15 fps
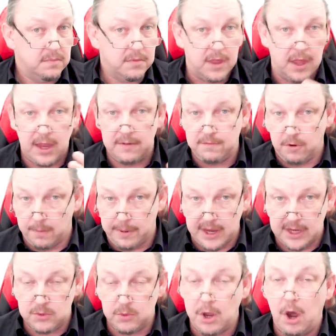the
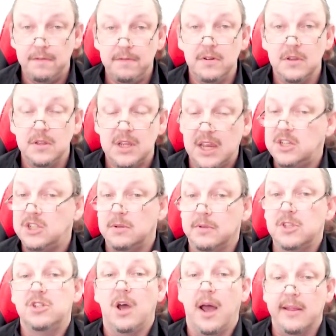4Ps, we often teach them
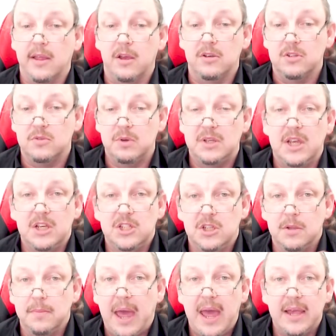as silos. We teach
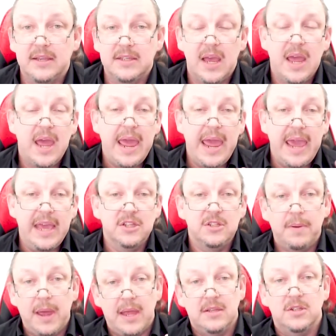them as
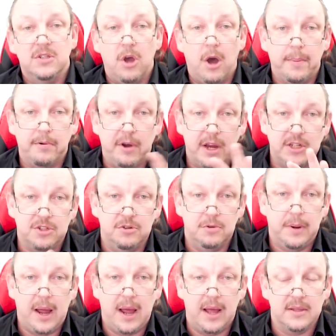independent operational
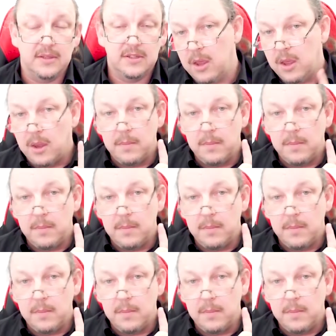parts.